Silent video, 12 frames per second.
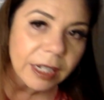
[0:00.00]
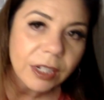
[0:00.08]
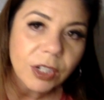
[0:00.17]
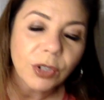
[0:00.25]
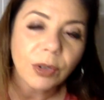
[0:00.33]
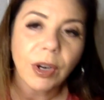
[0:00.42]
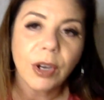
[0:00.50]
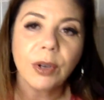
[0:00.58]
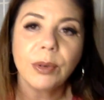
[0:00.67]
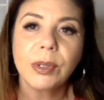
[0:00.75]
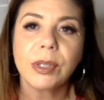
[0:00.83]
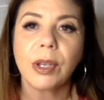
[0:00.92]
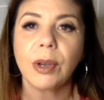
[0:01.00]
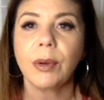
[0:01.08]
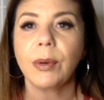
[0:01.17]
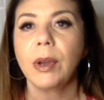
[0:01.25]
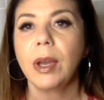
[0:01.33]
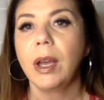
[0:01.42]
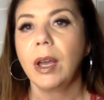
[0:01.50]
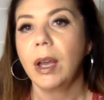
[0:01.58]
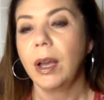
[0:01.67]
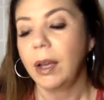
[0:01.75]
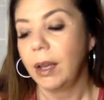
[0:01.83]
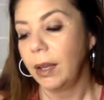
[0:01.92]
in tarot. So
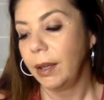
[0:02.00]
right